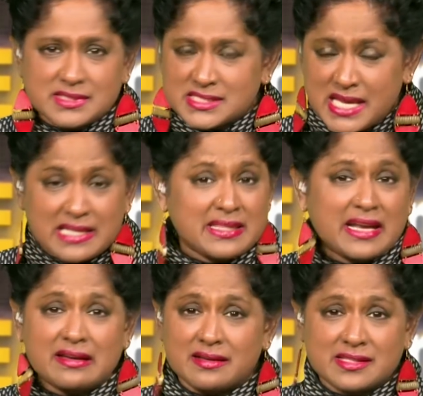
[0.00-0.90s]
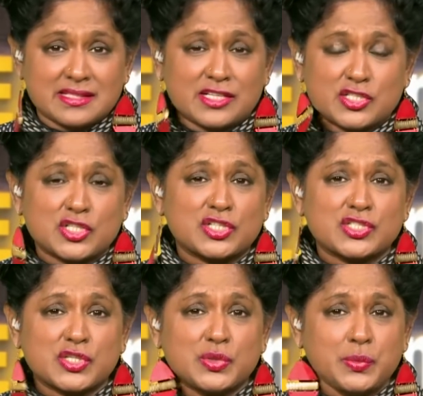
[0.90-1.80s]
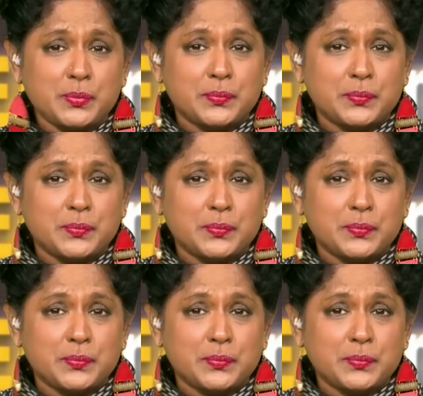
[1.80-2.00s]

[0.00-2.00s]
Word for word: said that concerns you?